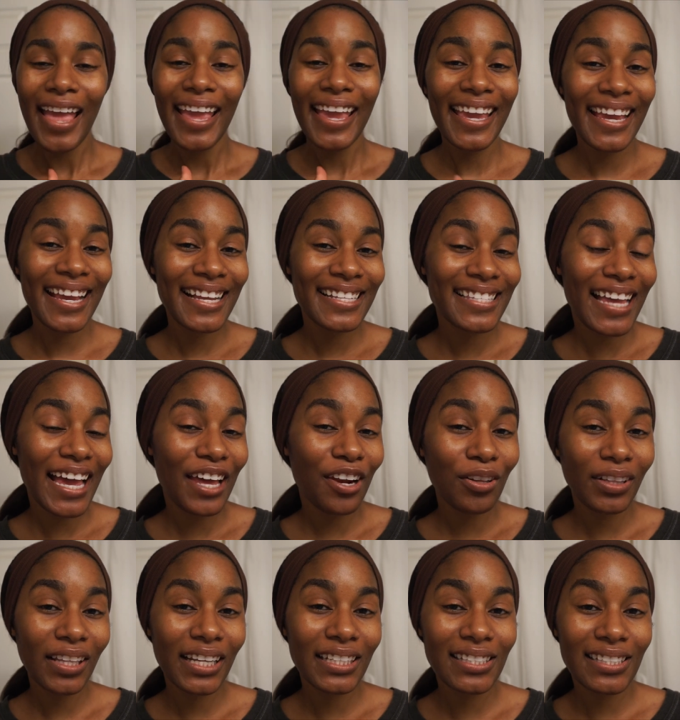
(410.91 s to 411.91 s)
And I
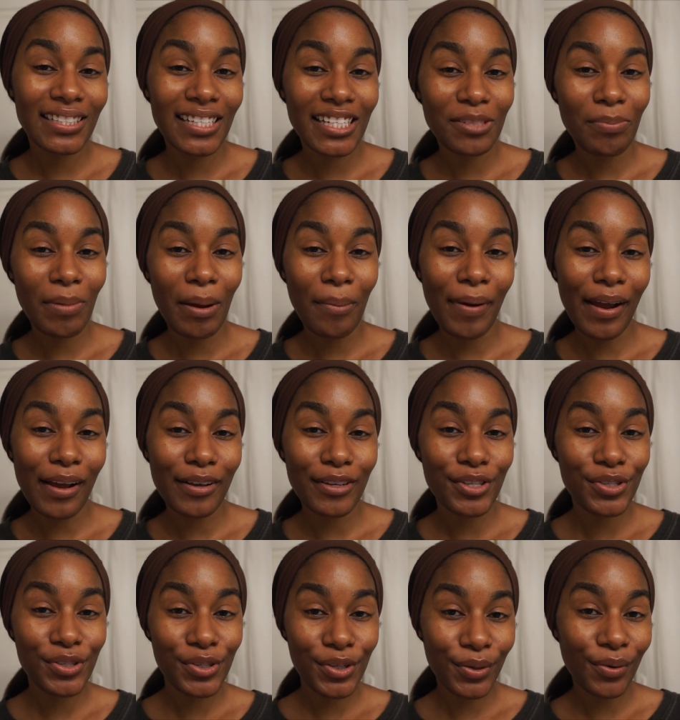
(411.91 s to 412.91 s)
don't like to touch my
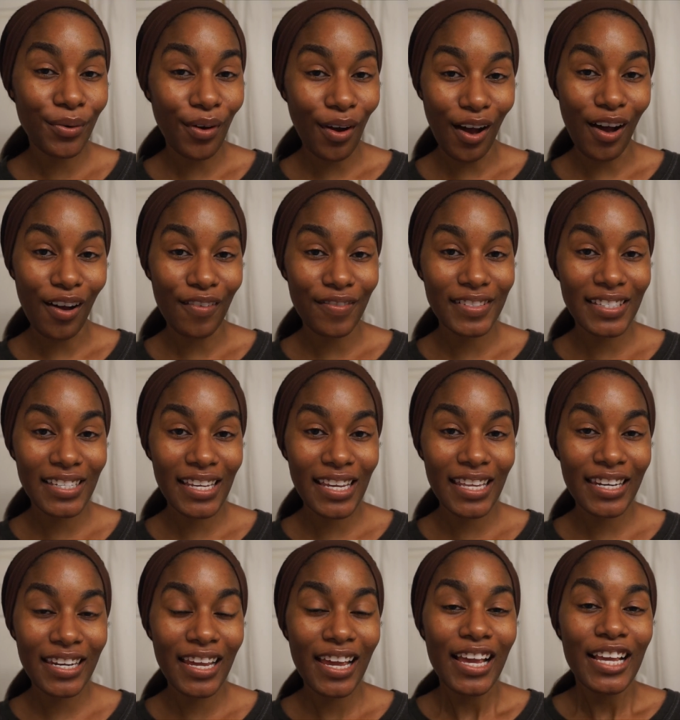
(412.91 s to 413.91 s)
brows too
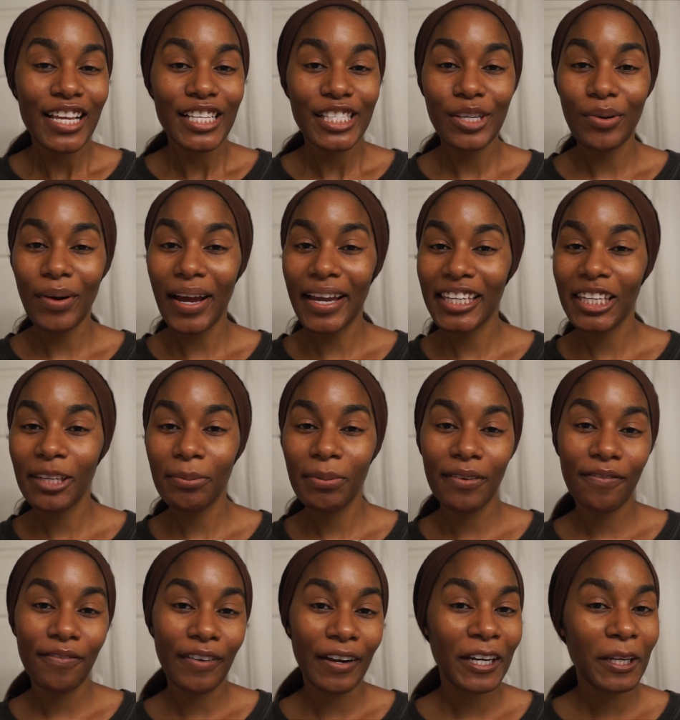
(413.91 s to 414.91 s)
often, so I keep
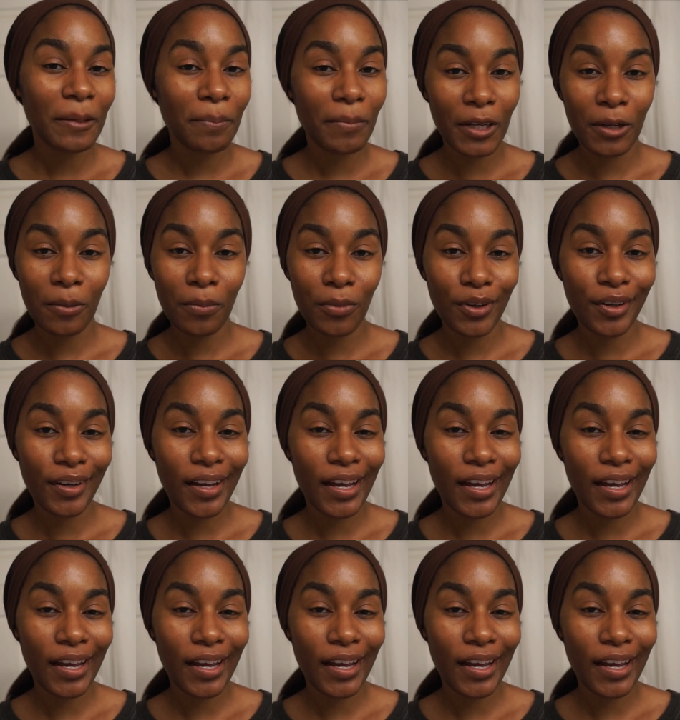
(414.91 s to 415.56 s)
it very minimal.